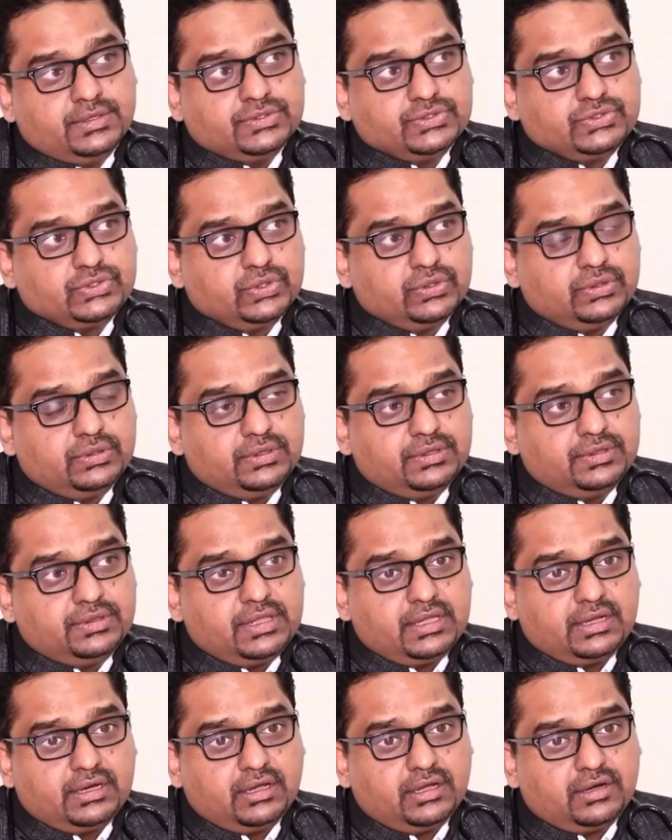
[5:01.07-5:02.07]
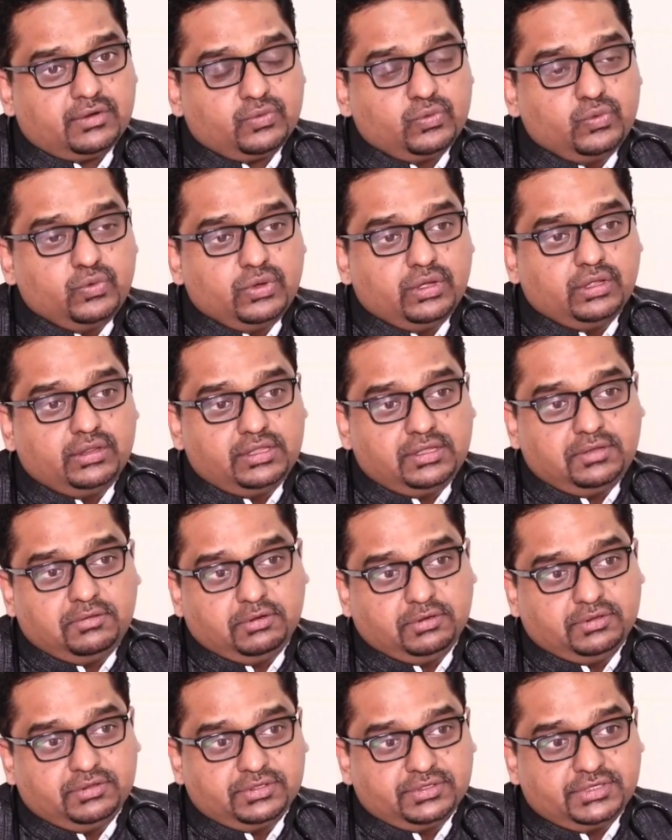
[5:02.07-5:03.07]
So there are
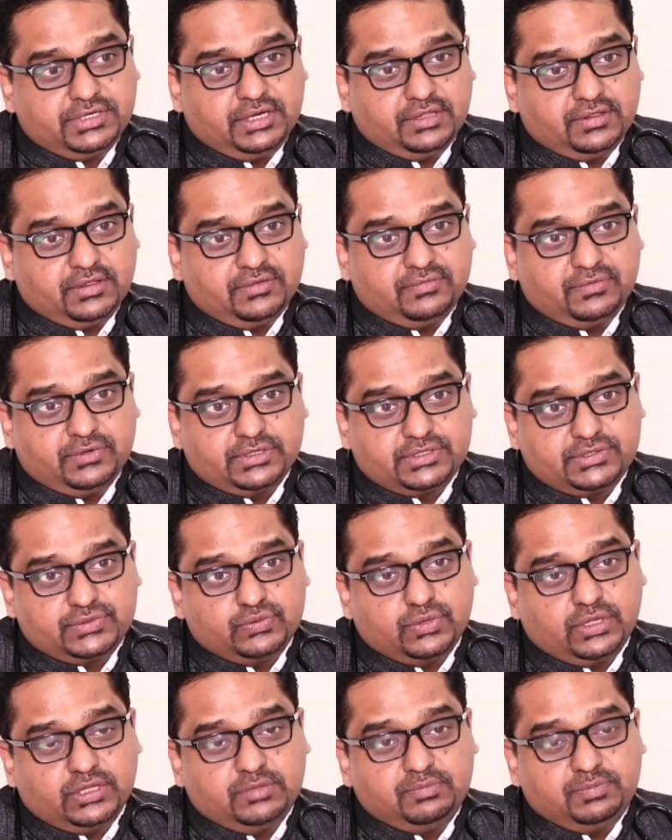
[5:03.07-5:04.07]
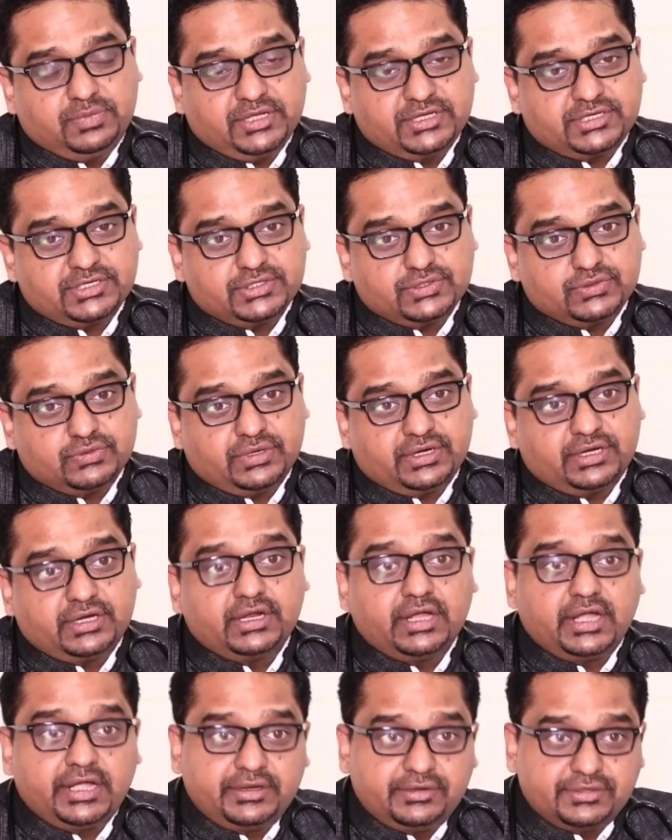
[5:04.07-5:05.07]
in other words, who are the patients who are at
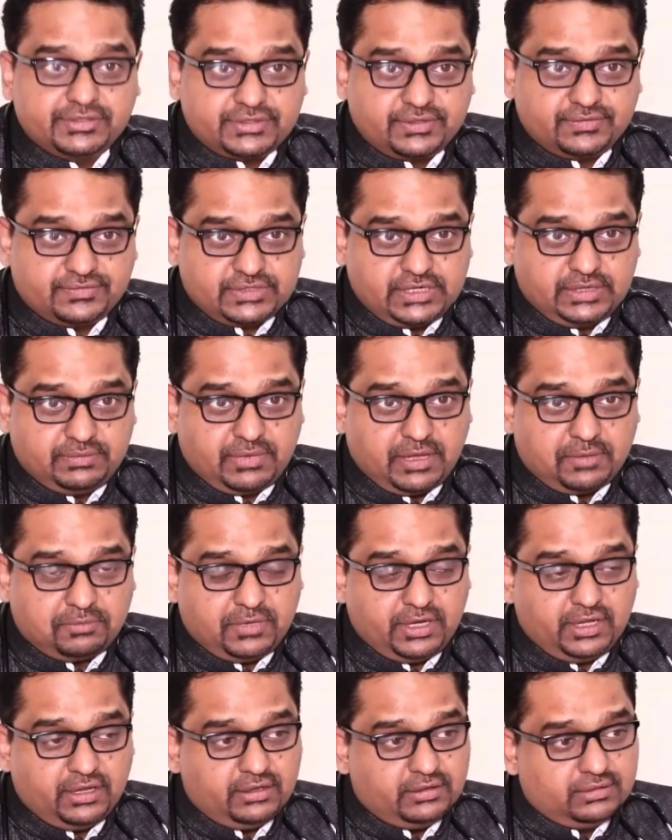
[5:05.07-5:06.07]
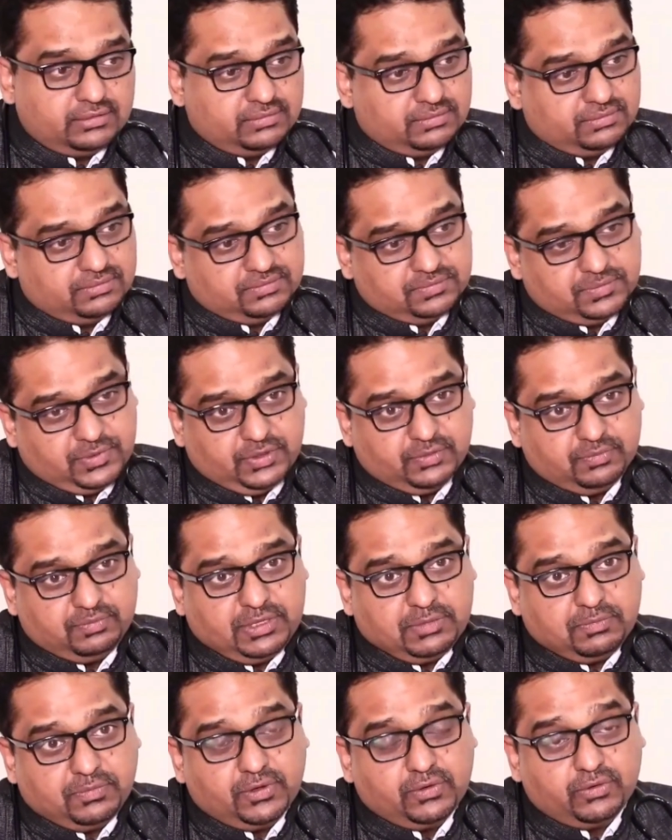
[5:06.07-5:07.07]
high risk of sleep apnea?
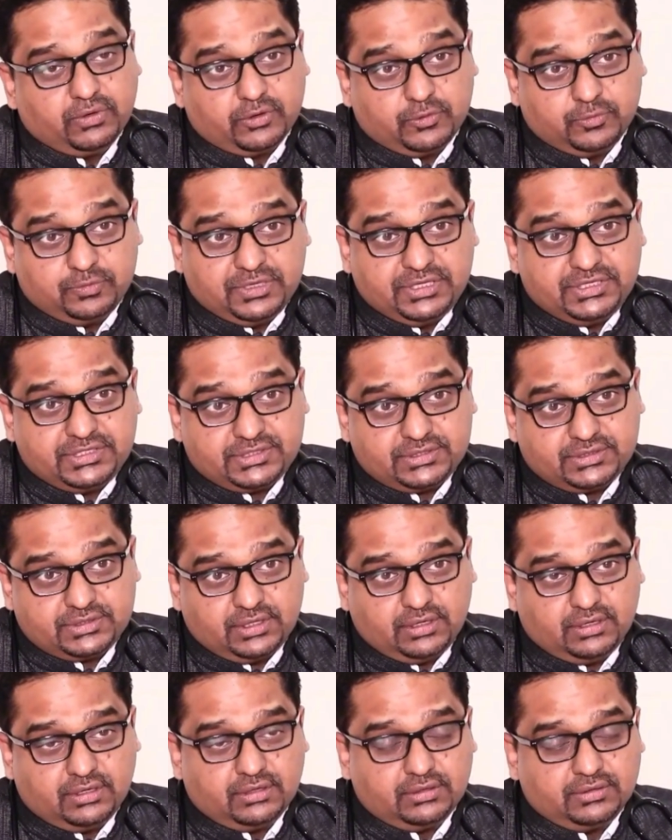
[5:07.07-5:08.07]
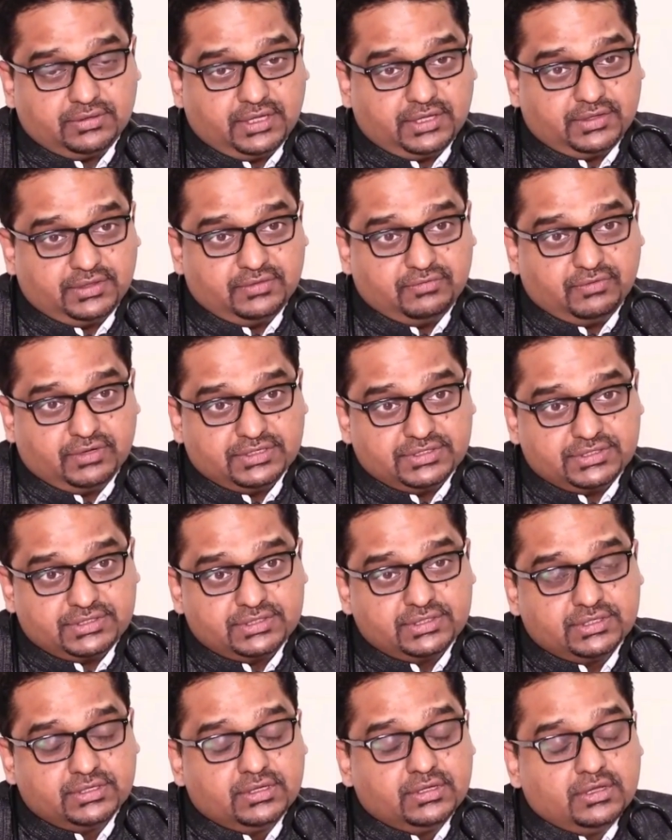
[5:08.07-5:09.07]
People who are obese, they are the ones.
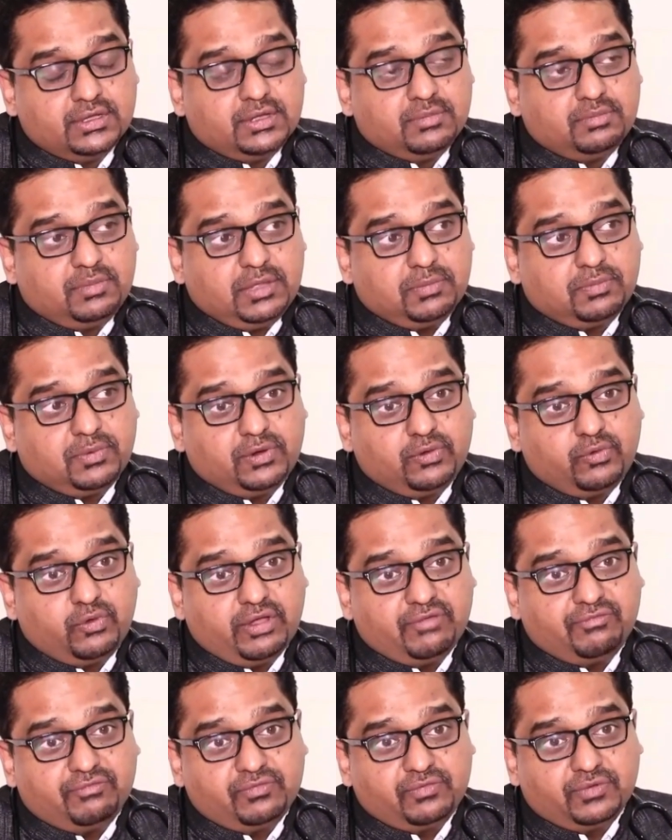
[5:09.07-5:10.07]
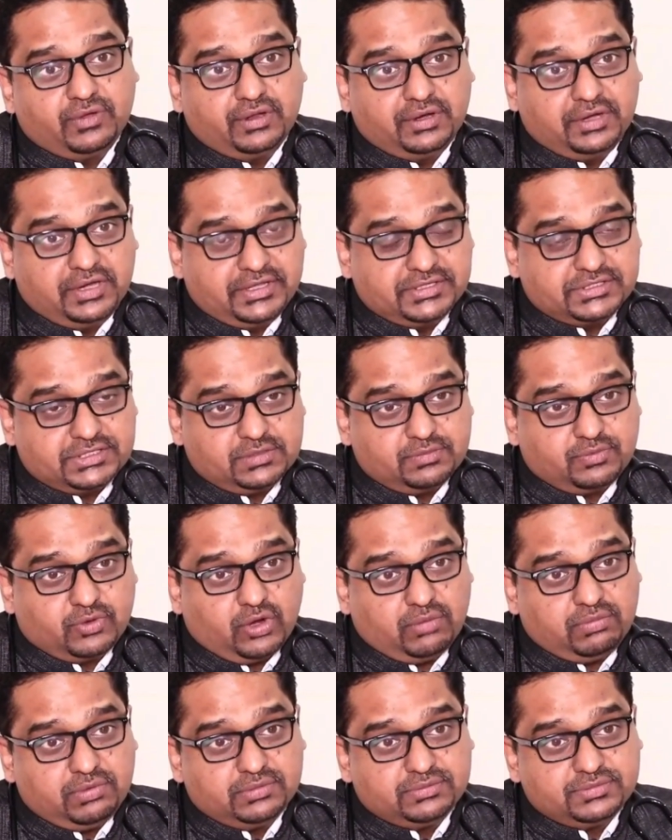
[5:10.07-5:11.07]
People who have nasal
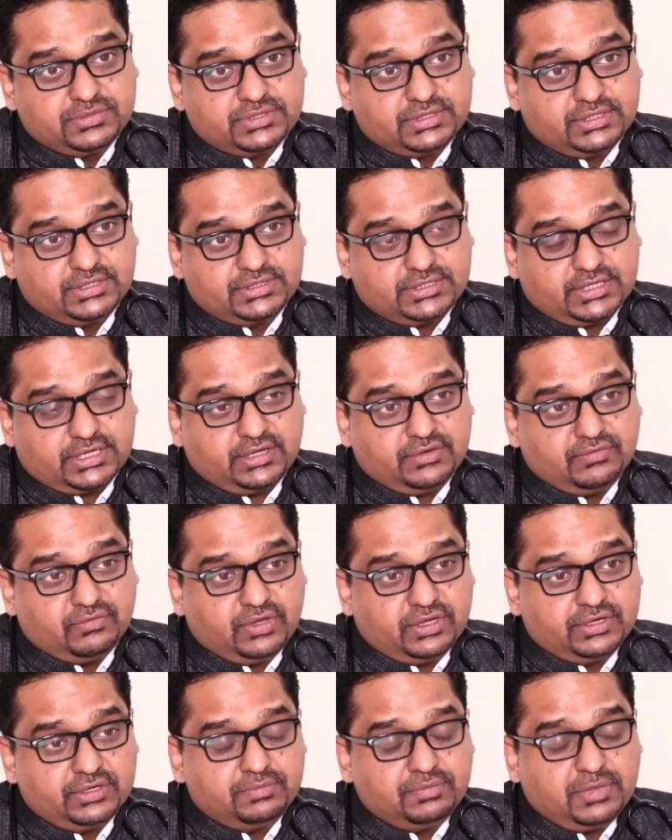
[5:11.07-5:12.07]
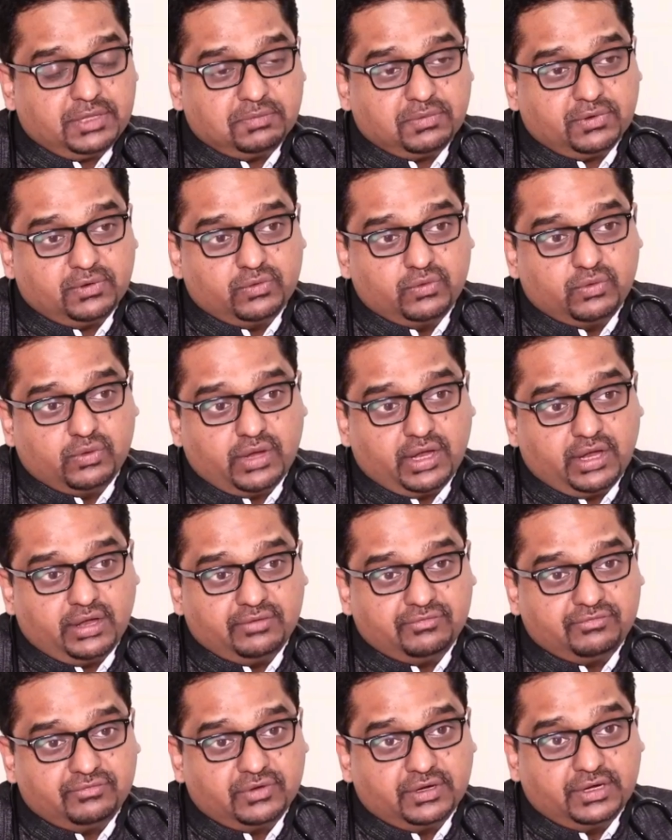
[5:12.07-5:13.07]
problems. The second one, people who
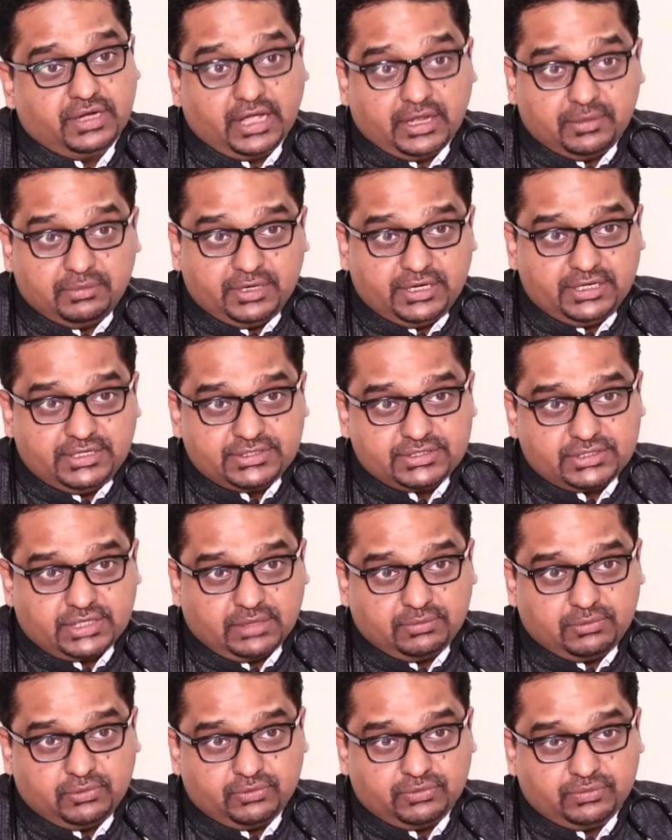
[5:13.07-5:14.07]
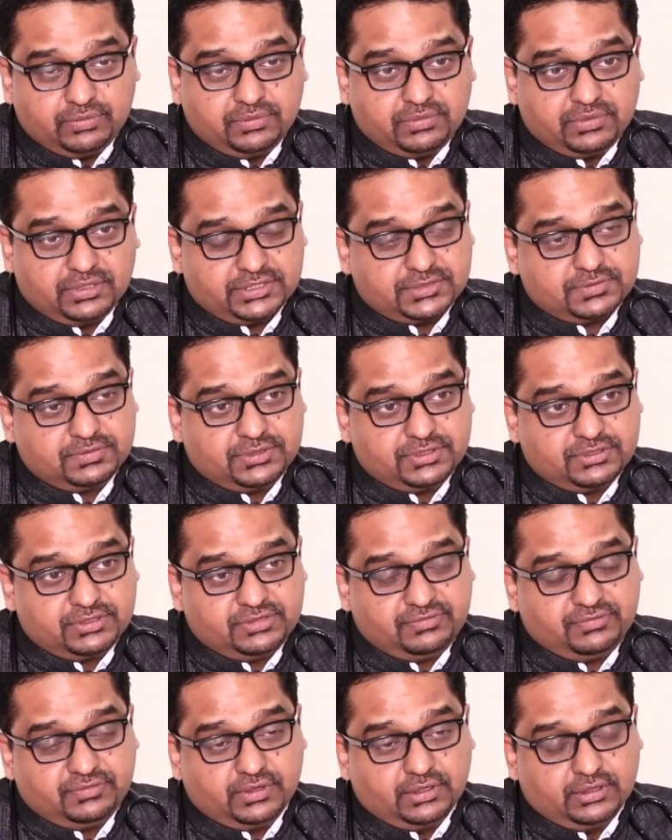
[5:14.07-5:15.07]
have diabetes, type 2
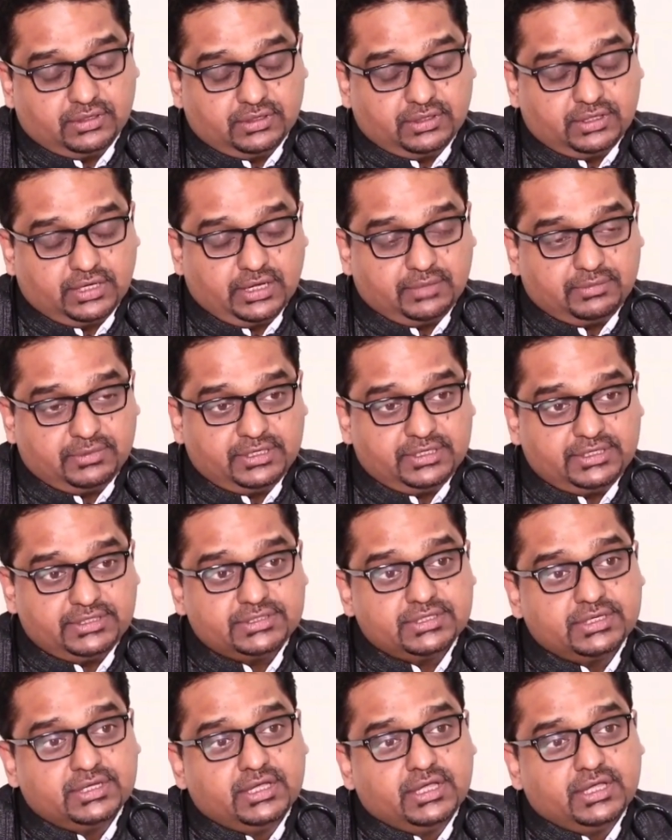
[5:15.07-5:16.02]
respiratory diabetes.